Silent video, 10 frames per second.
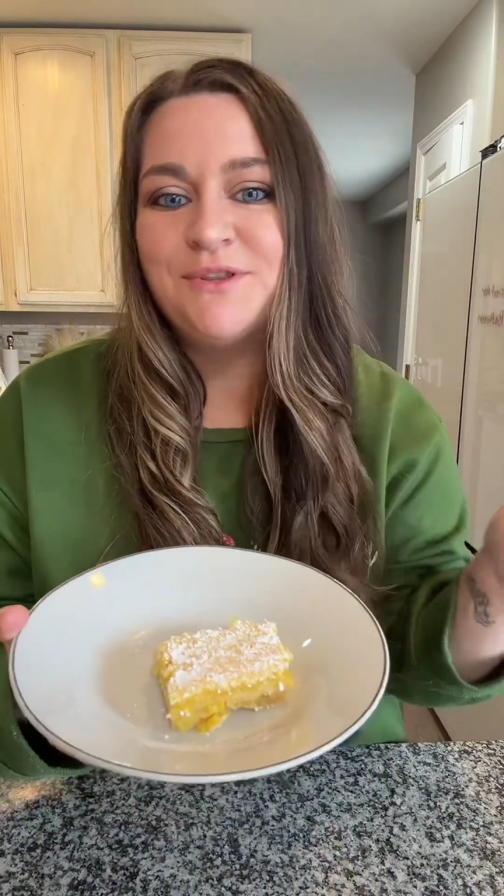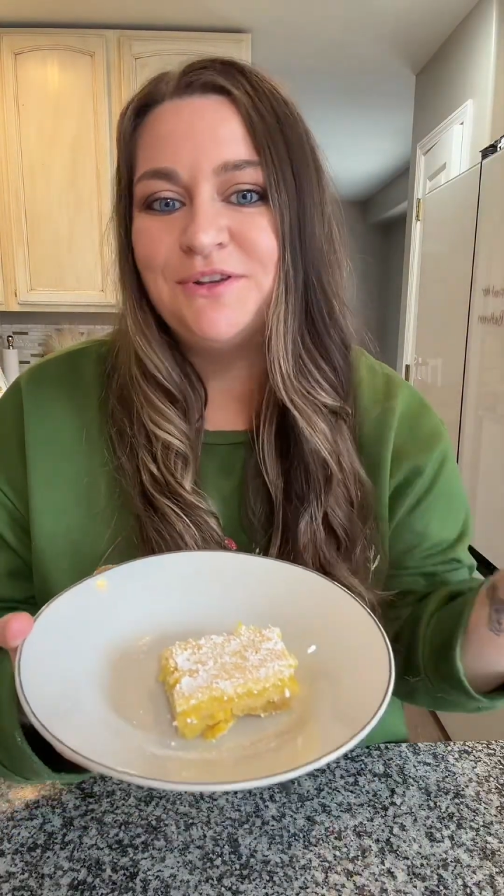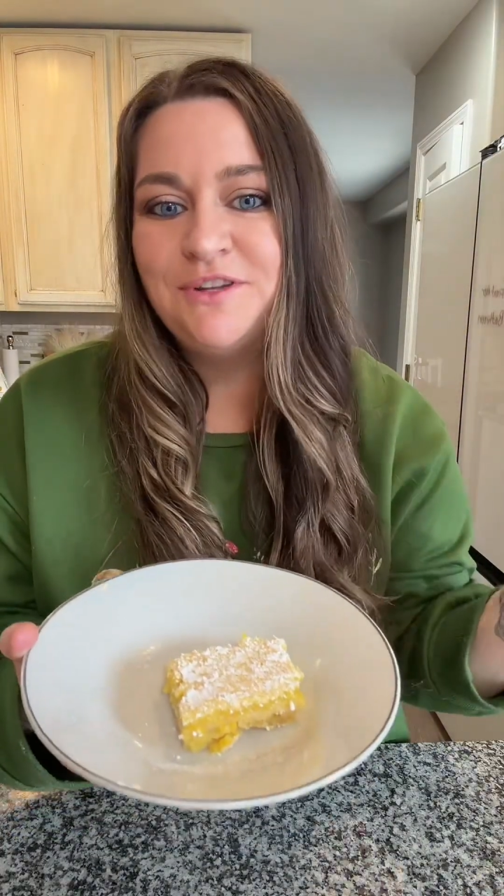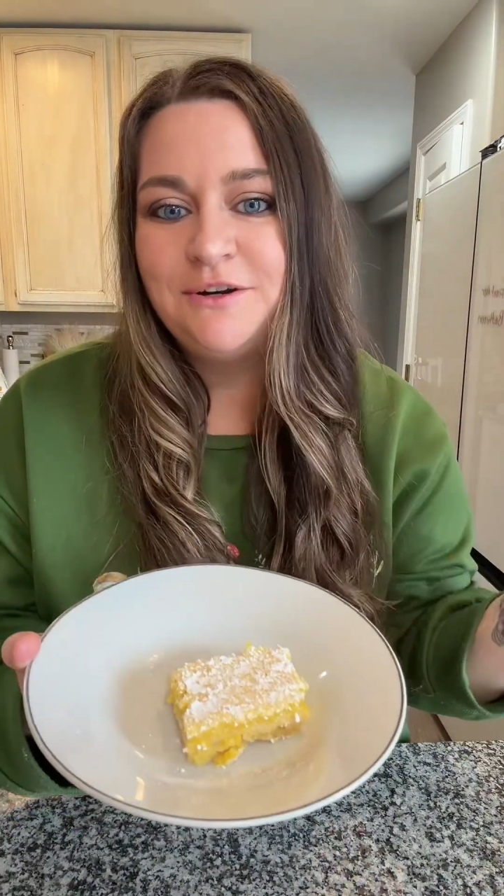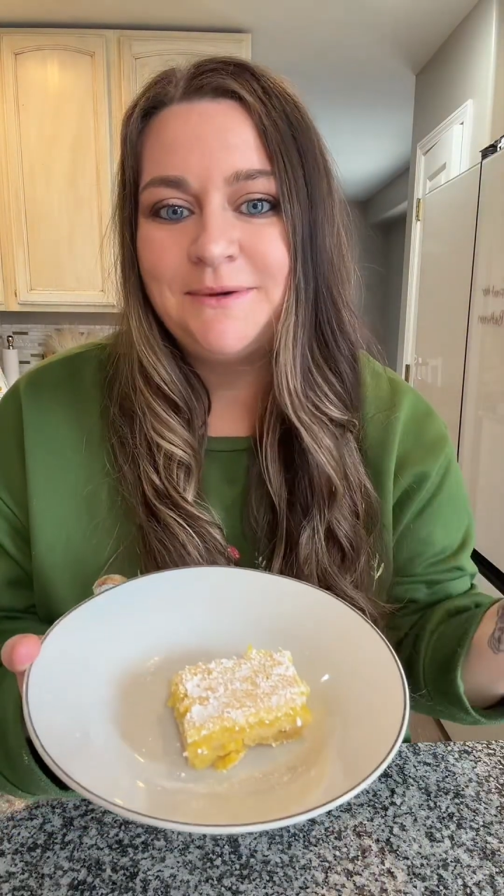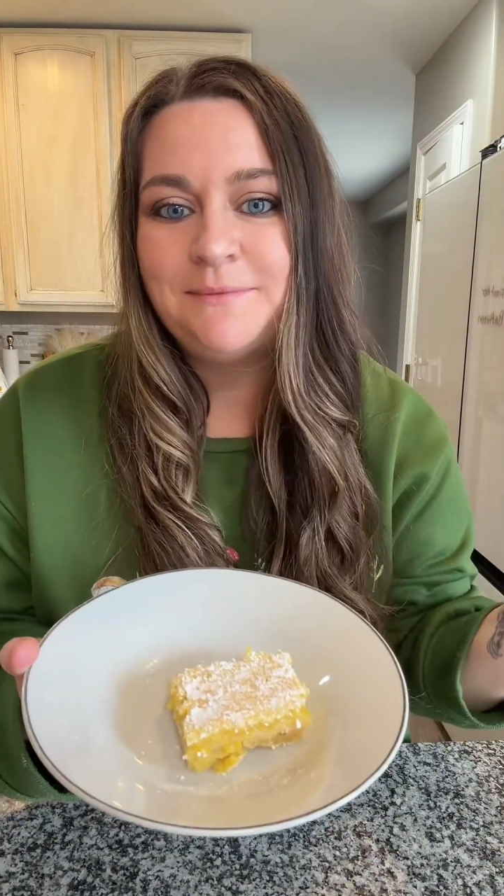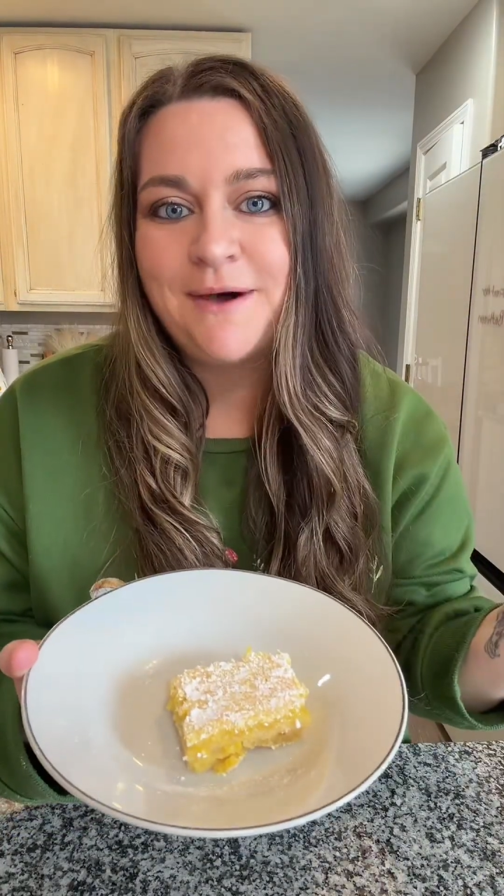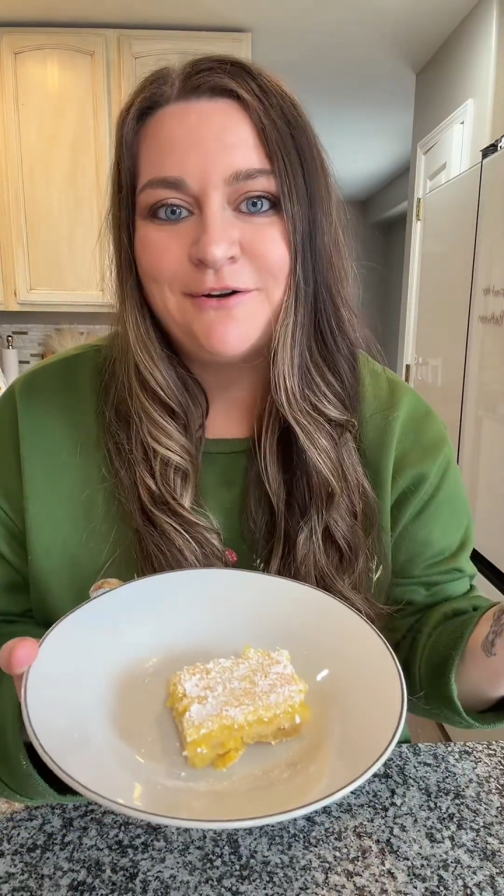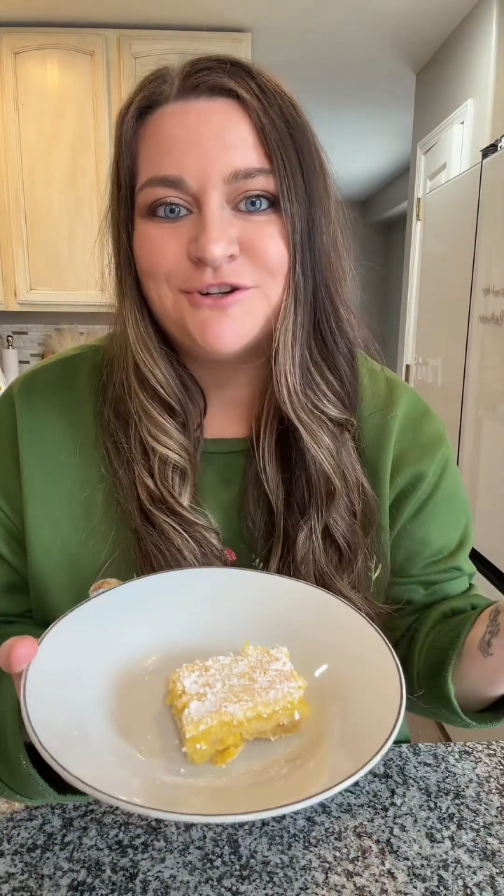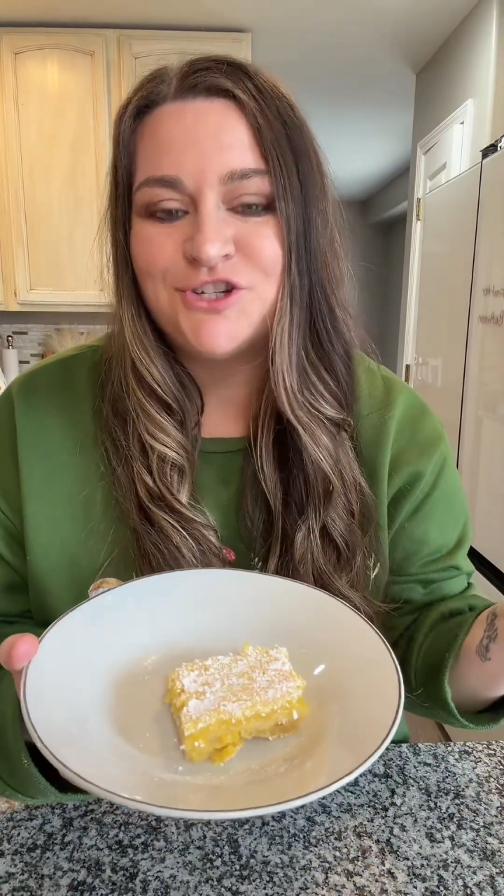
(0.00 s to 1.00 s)
a little bit of
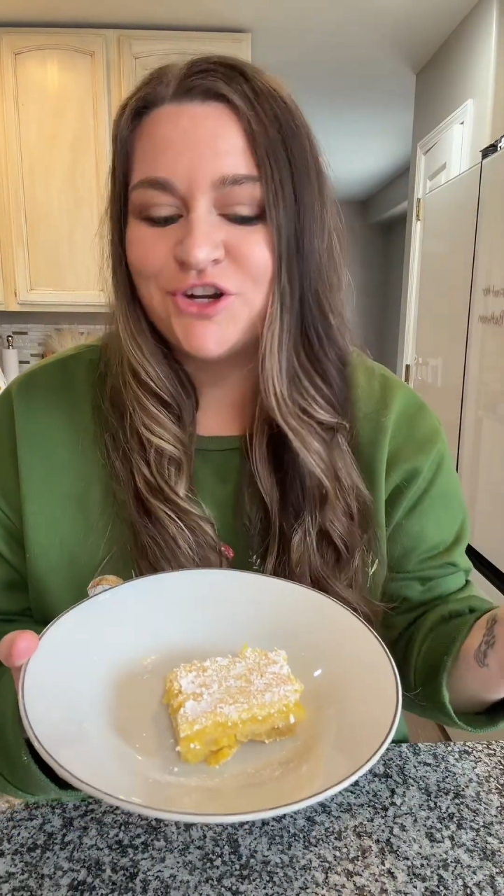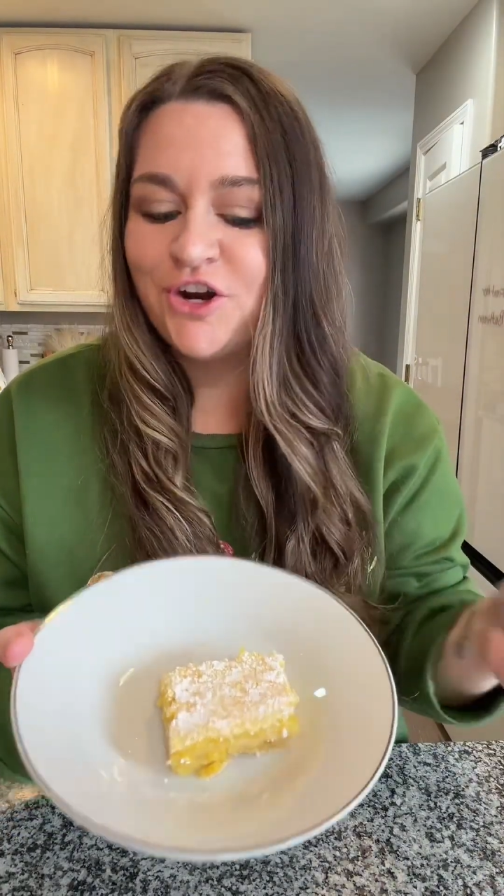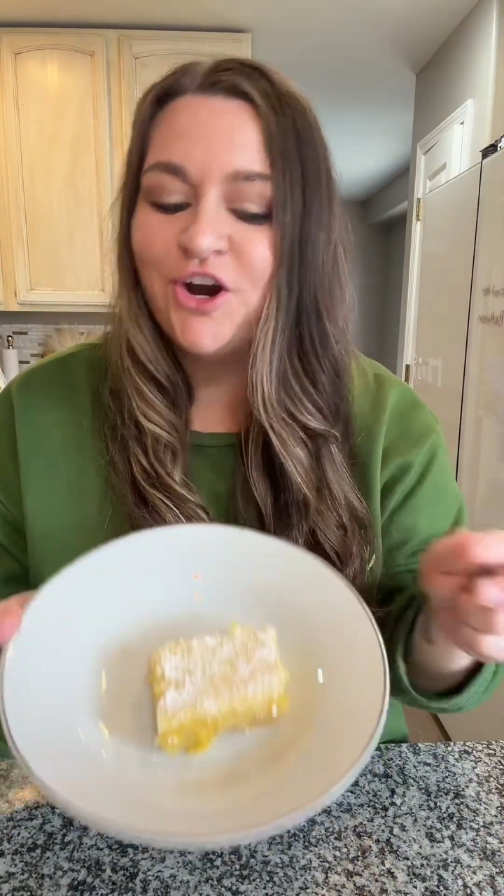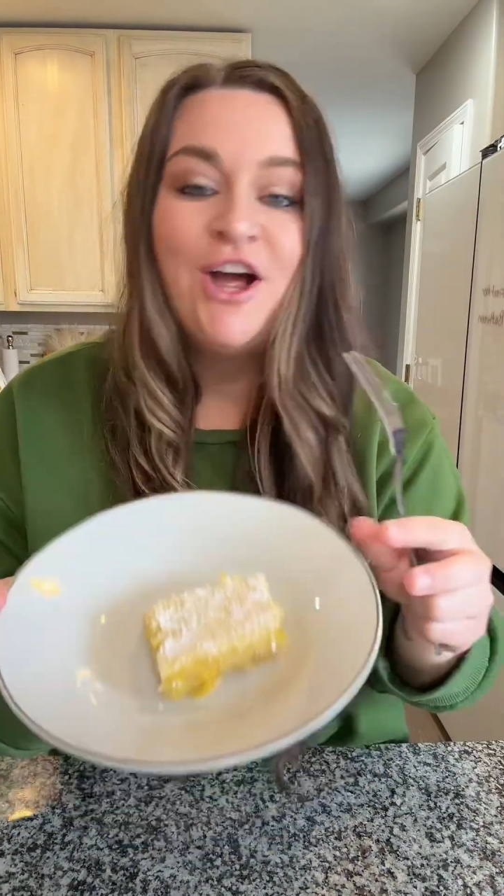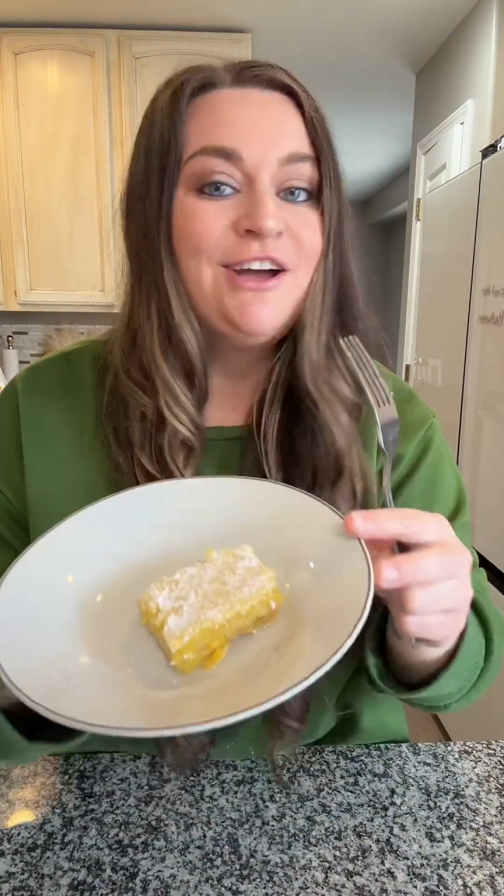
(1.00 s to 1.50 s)
powdered sugar,